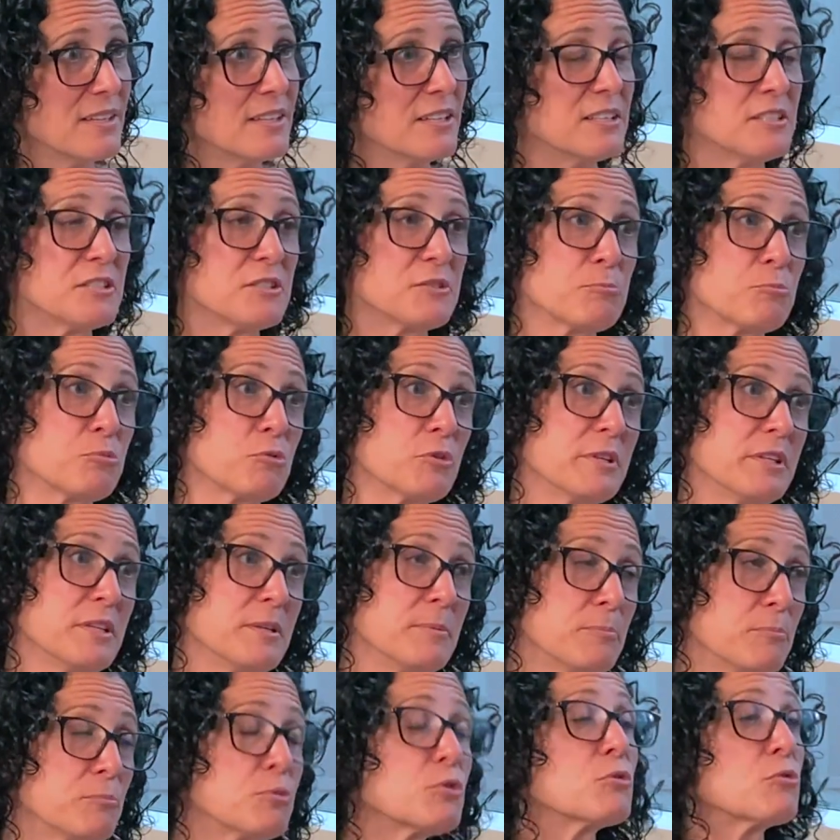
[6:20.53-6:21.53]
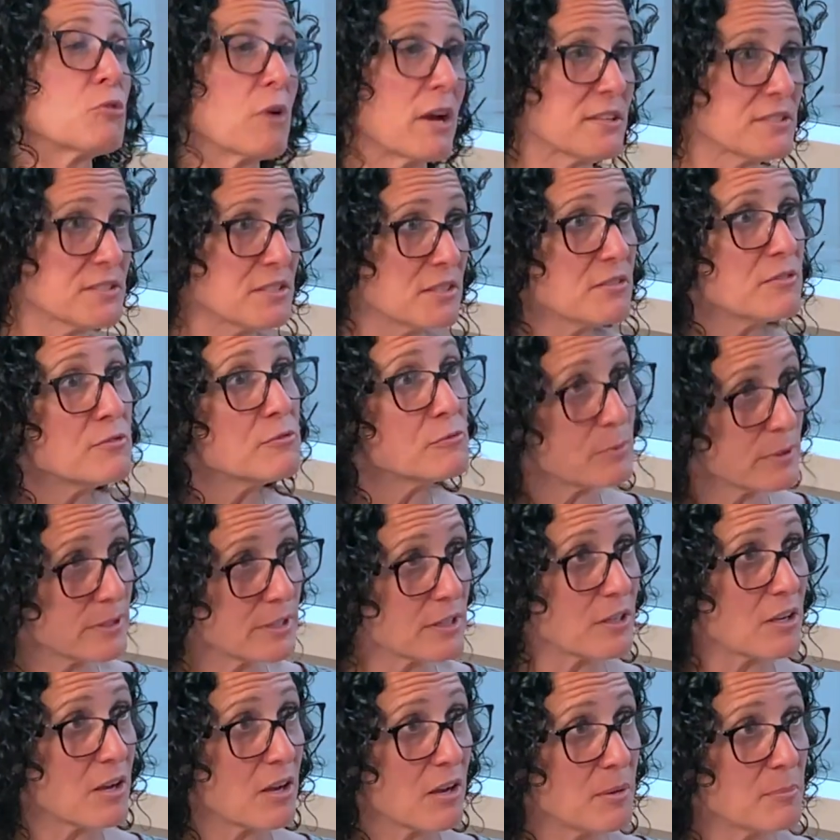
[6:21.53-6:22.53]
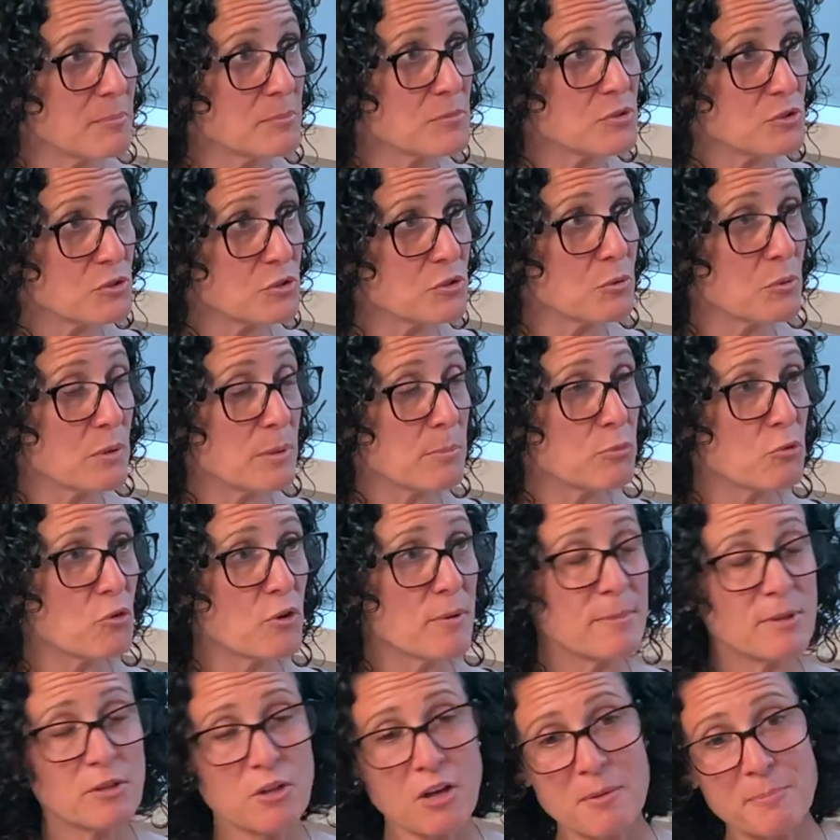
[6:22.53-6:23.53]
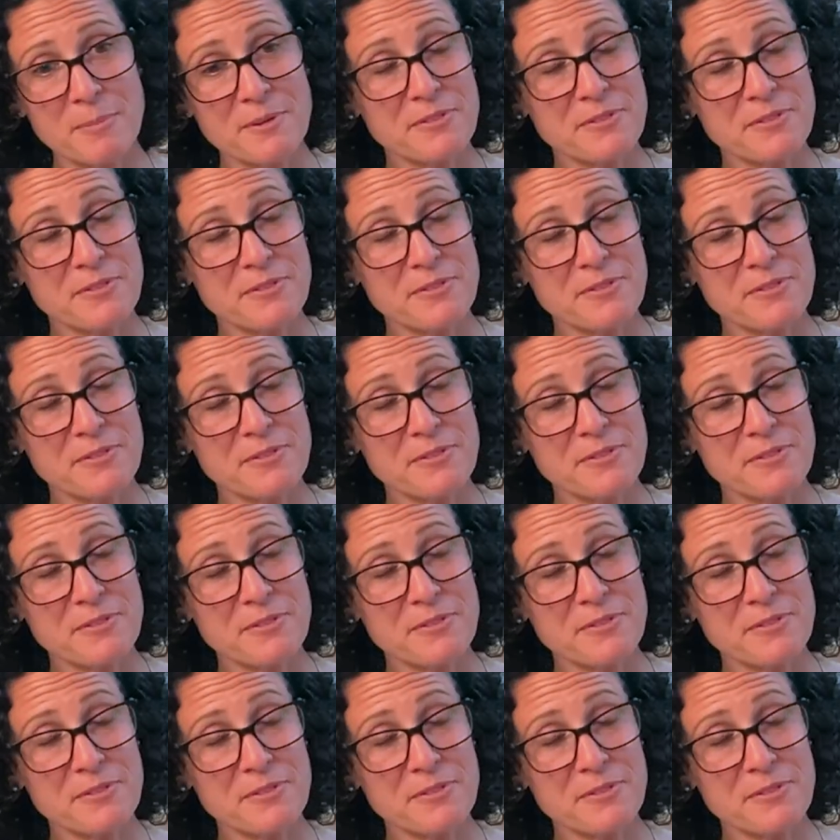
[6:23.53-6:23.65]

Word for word: is pretty progressive when it comes to employment law,